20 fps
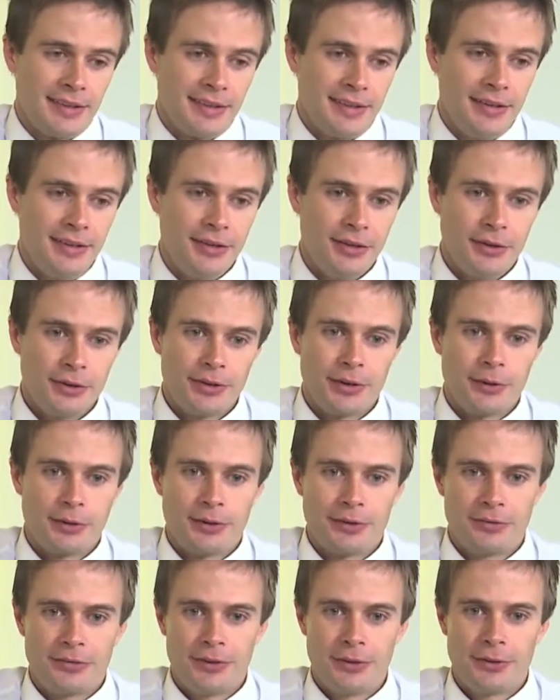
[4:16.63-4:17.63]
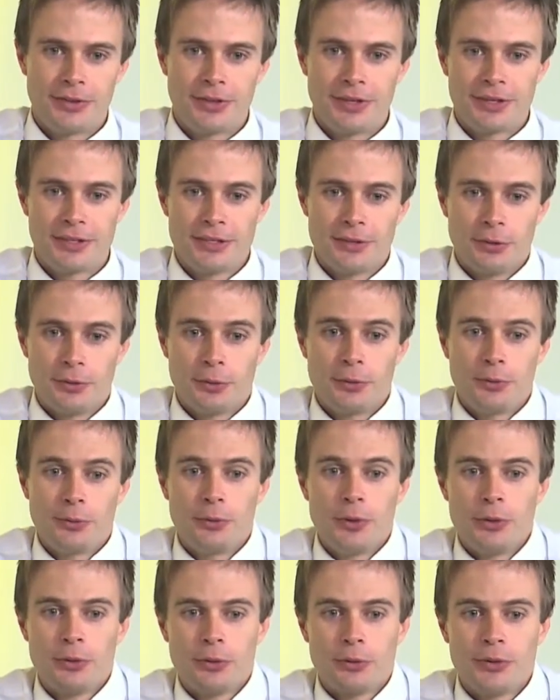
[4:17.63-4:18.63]
there were a few things,
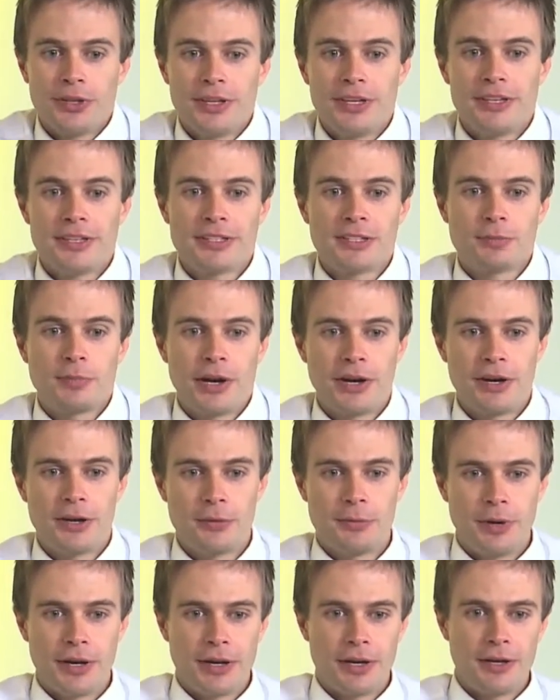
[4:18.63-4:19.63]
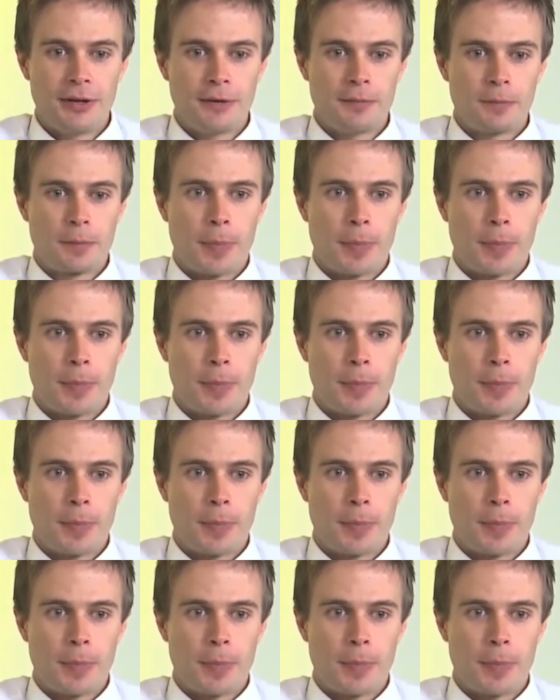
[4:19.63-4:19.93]
we were really inspired by